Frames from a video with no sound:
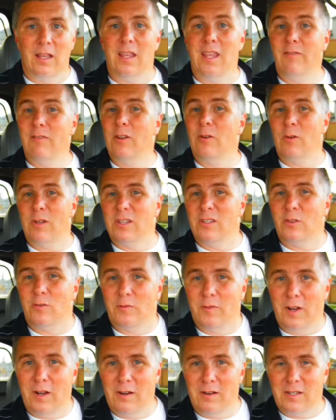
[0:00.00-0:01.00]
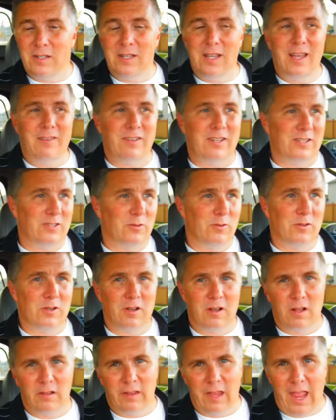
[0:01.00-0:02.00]
even going so far as to have a
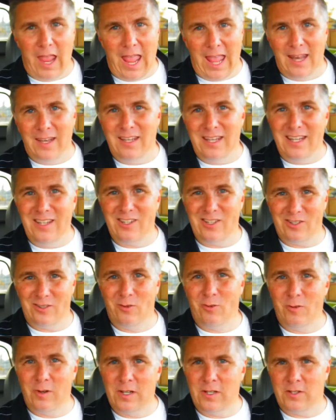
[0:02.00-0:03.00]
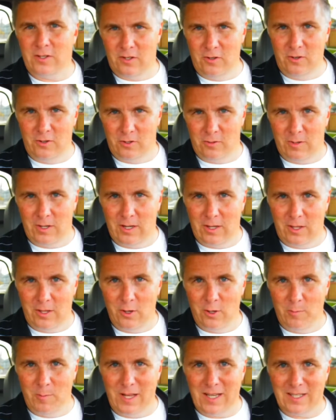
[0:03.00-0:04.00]
so-called anti-snoring surgery to
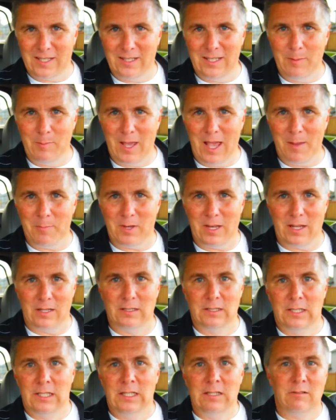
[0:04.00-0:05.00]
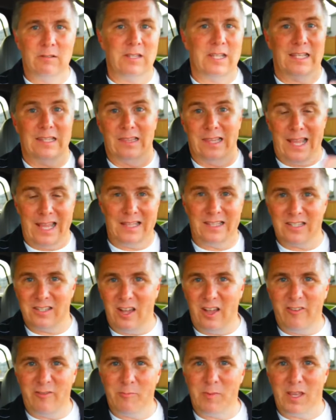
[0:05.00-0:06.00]
cure my sleep apnea, where they lanced
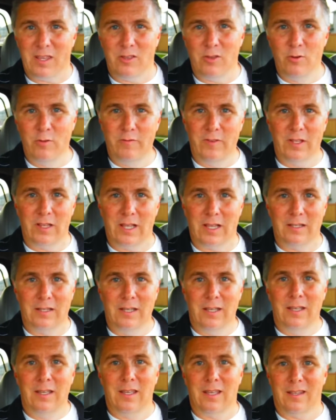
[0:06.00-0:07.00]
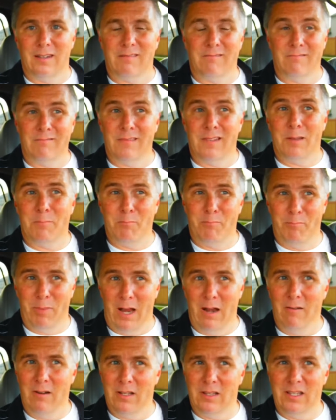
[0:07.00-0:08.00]
off my uvula and
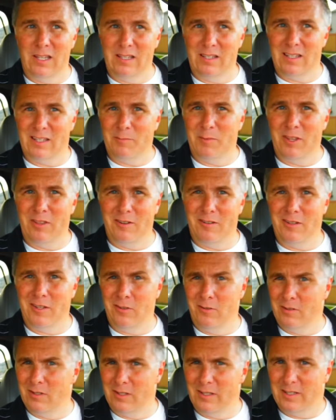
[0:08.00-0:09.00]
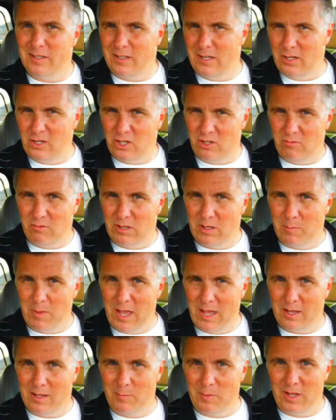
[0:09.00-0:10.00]
apparently some other useless tissue at the
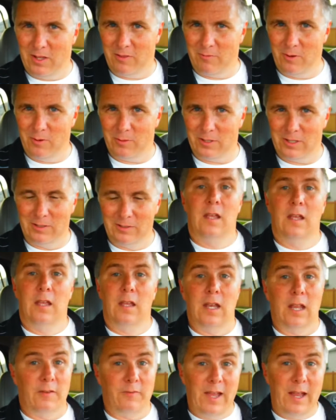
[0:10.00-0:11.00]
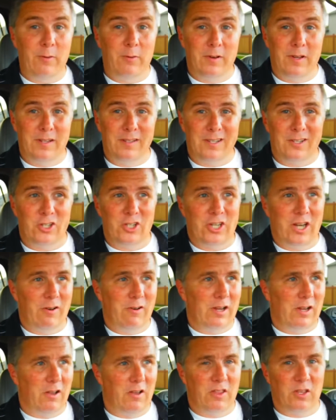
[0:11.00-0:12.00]
back of my throat. Now, if I were into
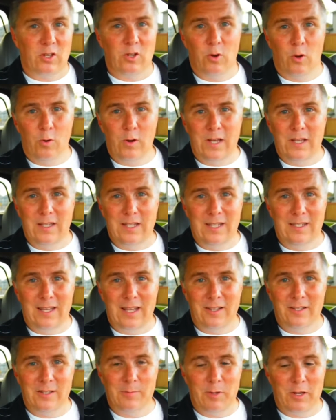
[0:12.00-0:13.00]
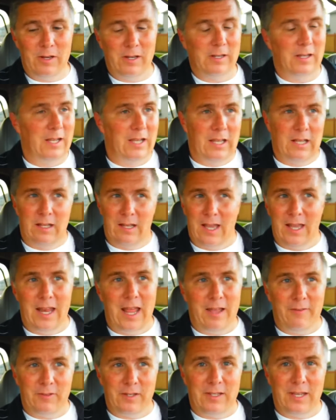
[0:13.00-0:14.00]
sharing all the gory details about it, I'd
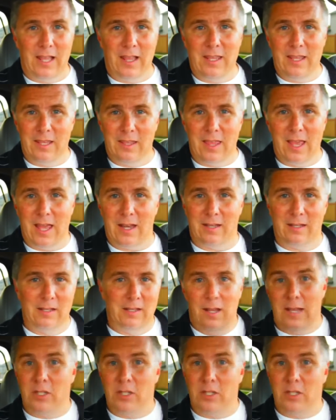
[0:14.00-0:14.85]
have to tell you that